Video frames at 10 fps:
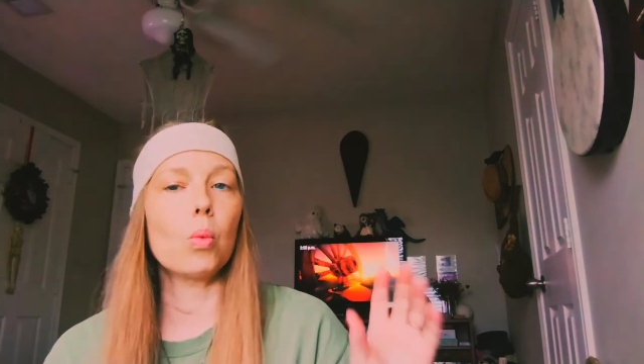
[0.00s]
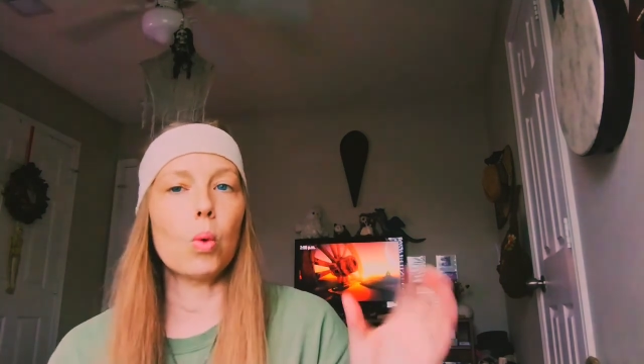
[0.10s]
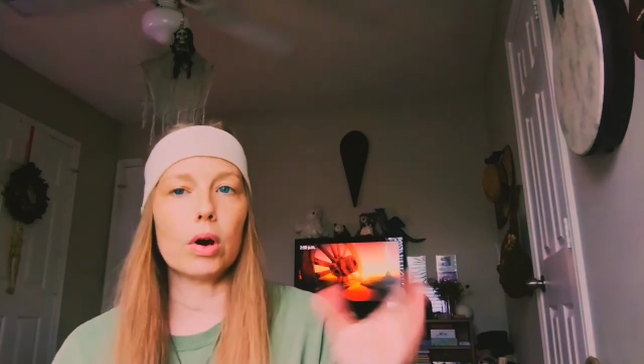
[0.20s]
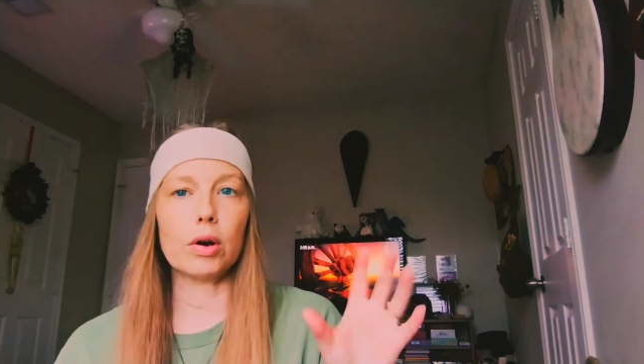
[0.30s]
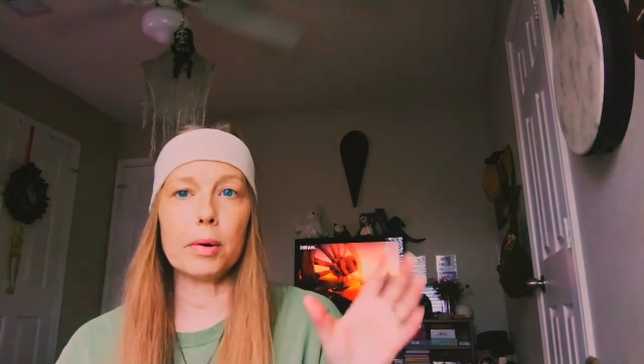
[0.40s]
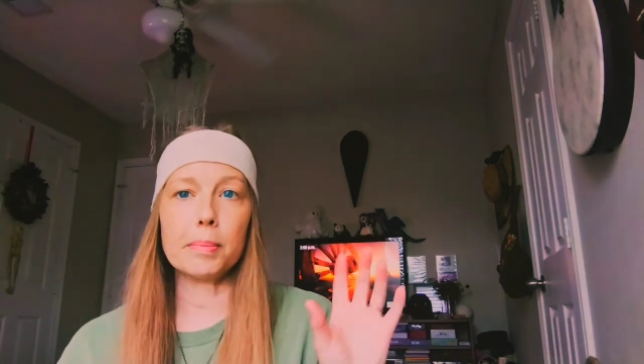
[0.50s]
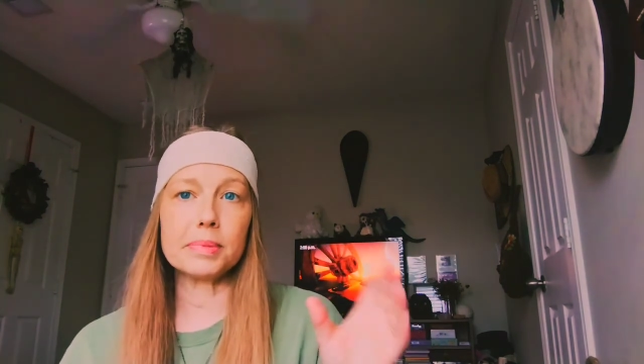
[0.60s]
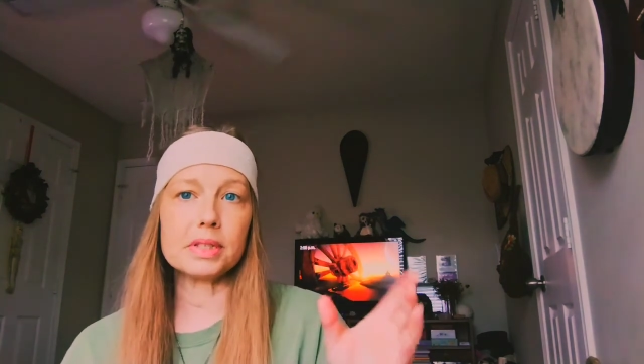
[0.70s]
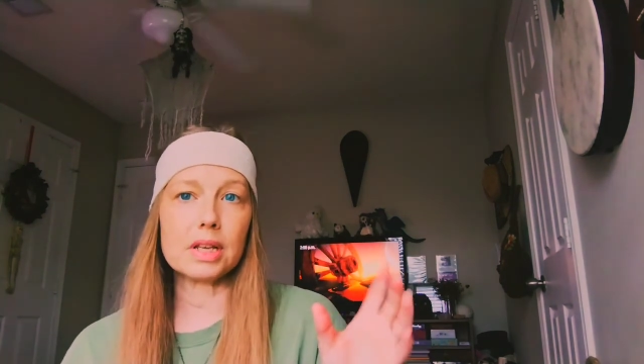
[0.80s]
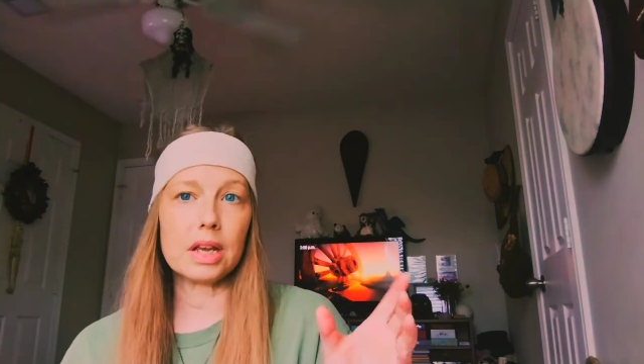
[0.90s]

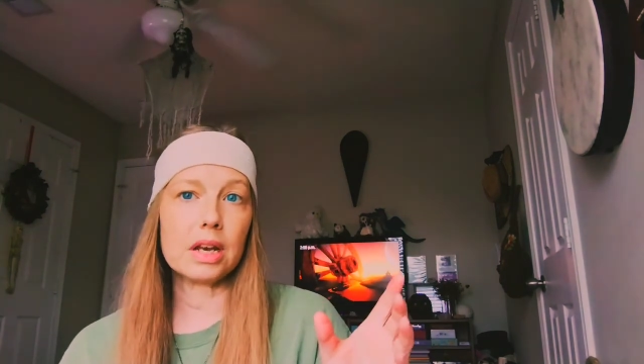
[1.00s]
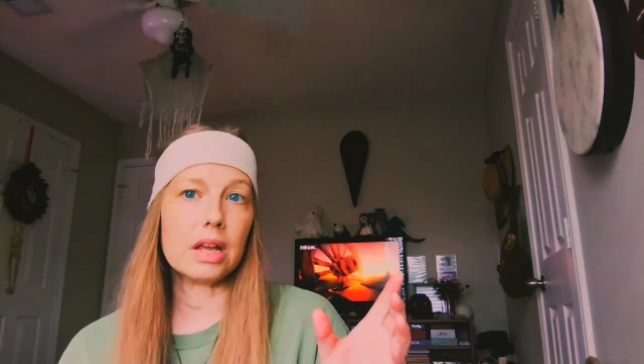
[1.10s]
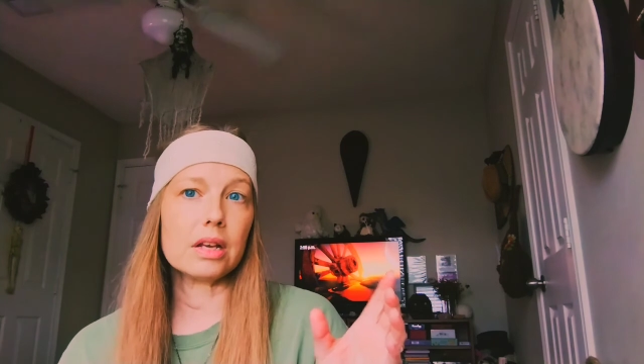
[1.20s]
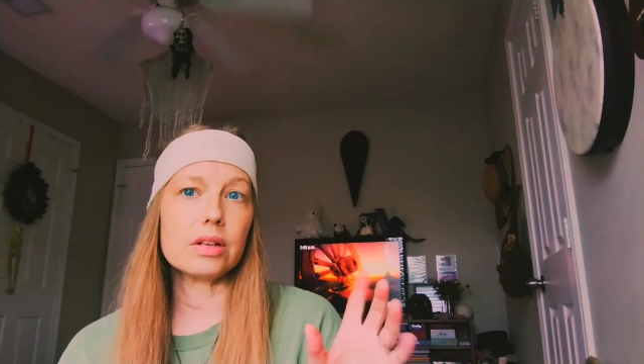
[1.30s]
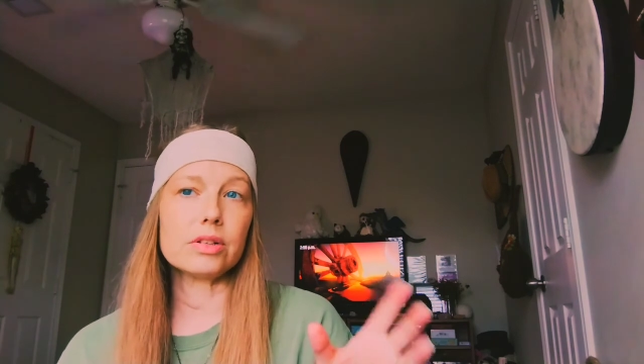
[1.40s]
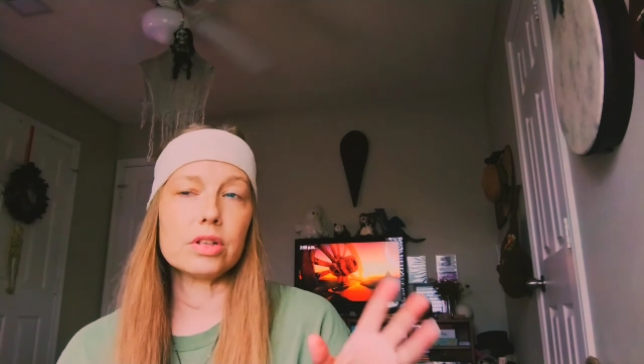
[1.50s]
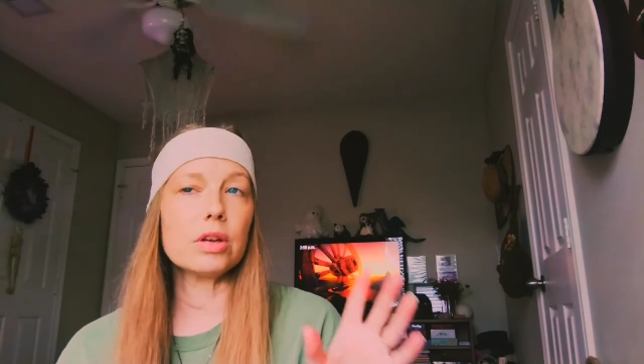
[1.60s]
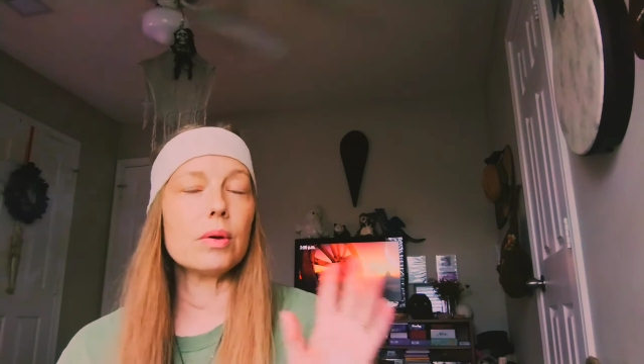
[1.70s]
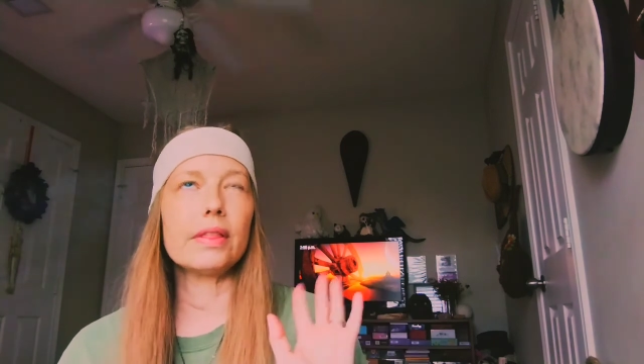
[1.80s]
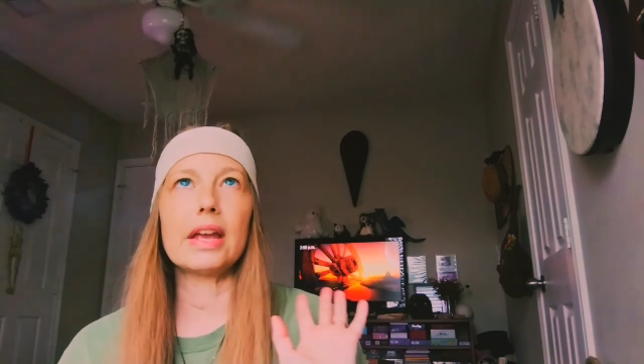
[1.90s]
worms in it
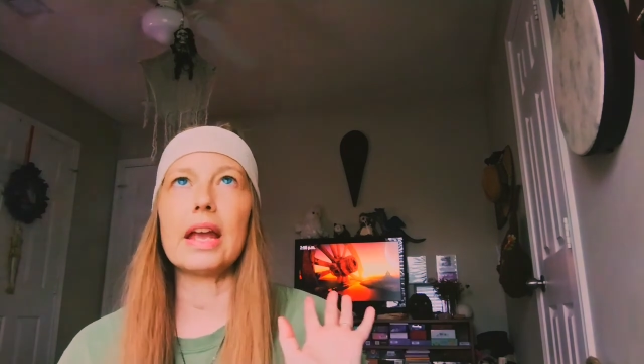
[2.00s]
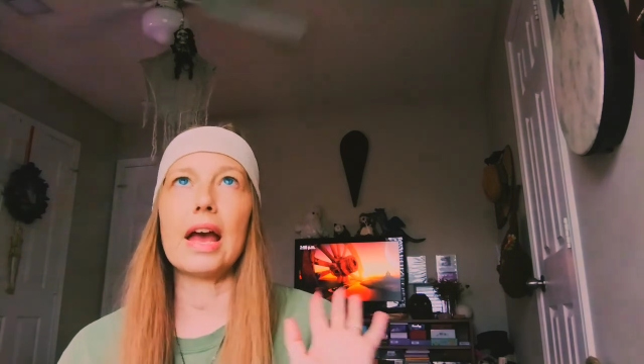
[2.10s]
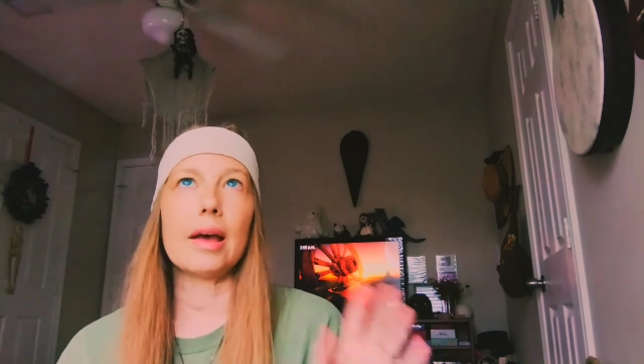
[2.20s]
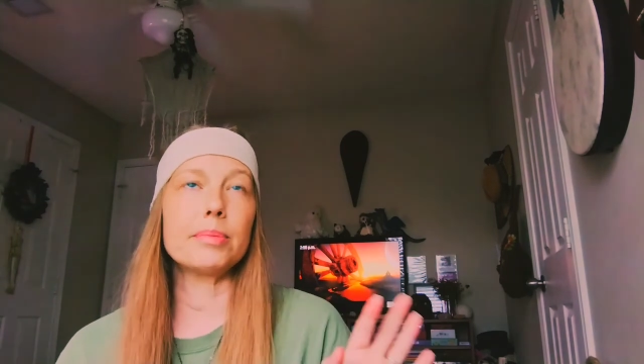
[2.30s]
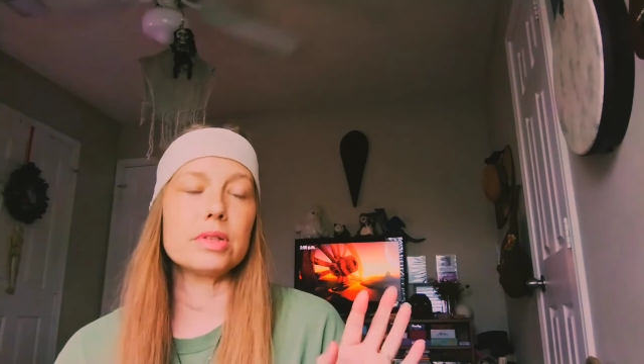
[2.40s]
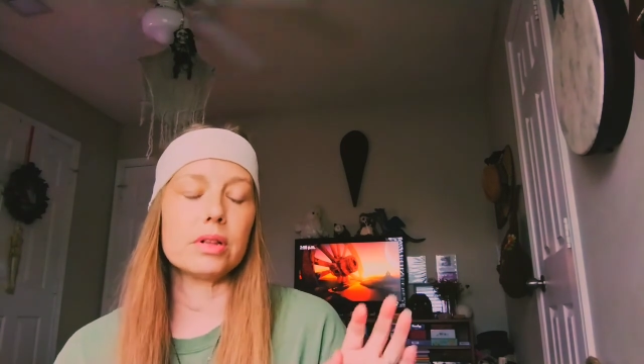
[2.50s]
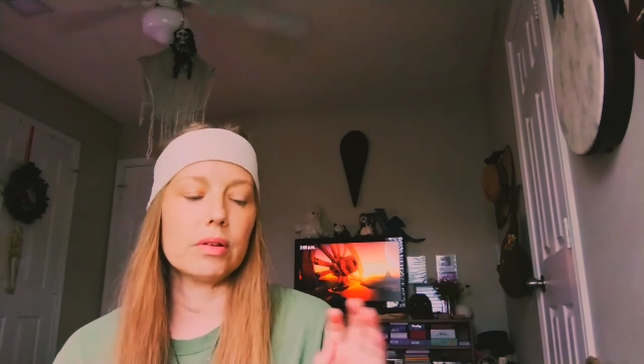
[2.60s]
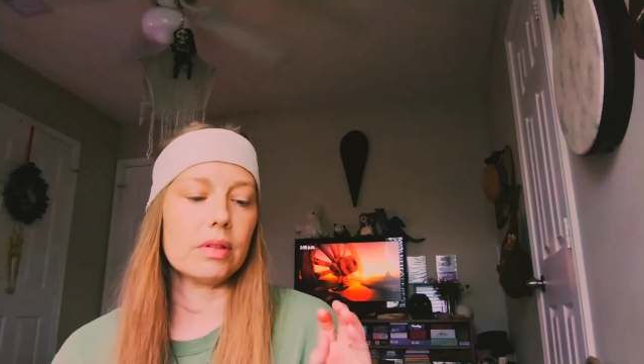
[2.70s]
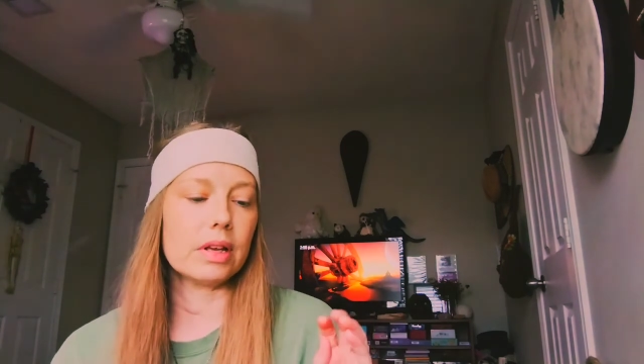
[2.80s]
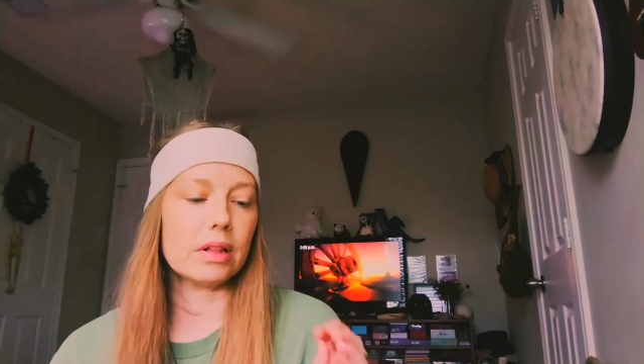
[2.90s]
too, and they
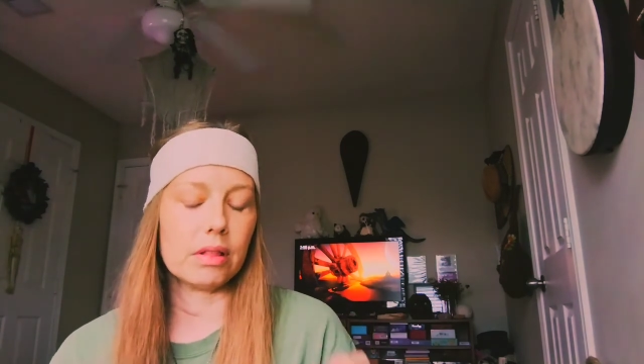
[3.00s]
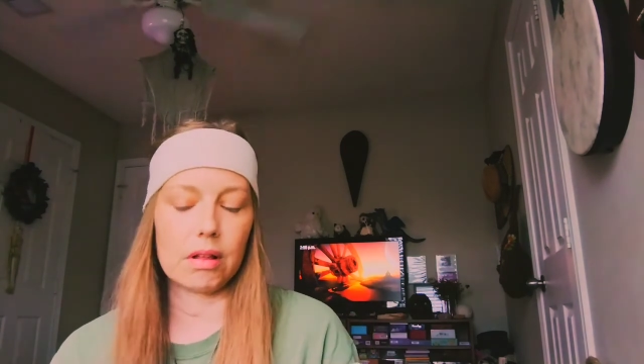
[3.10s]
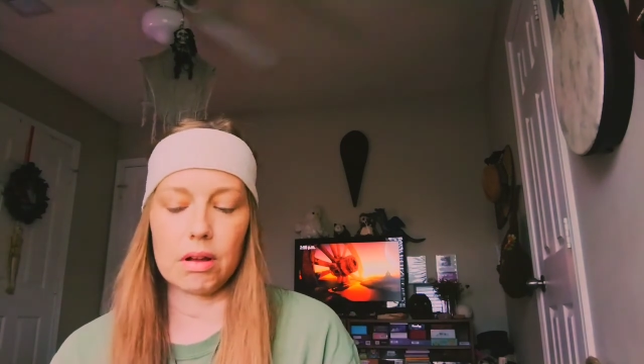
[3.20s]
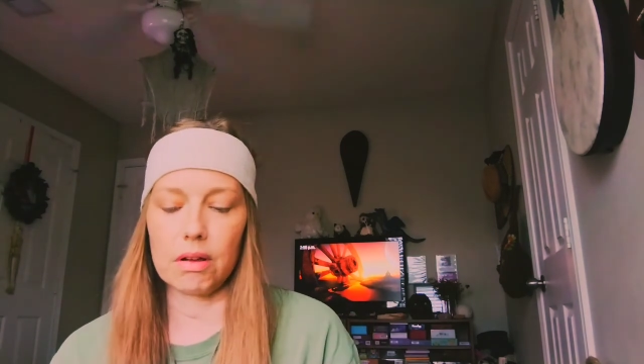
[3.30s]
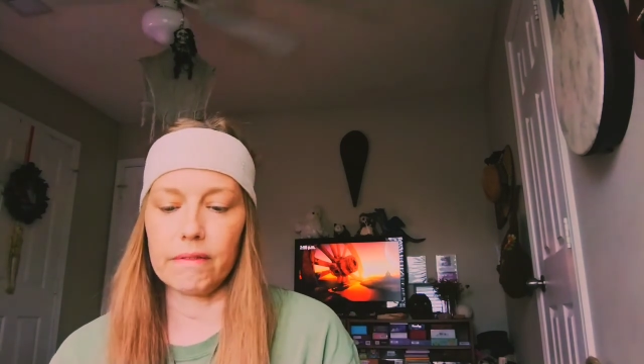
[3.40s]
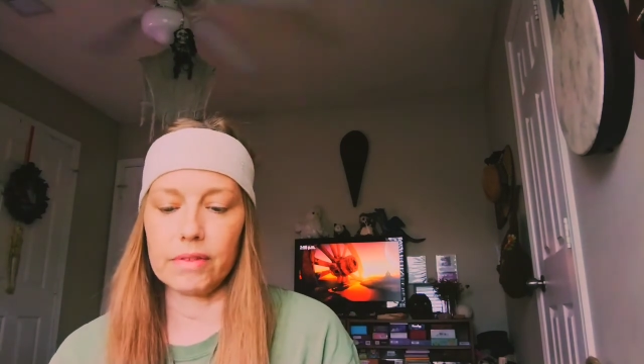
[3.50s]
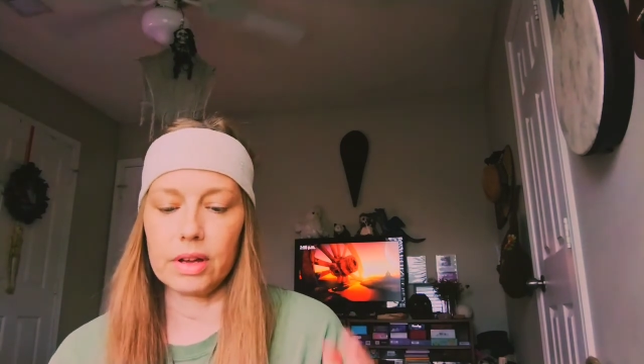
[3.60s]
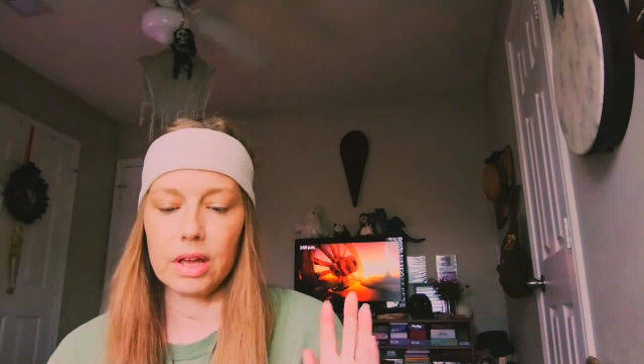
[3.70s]
absolutely love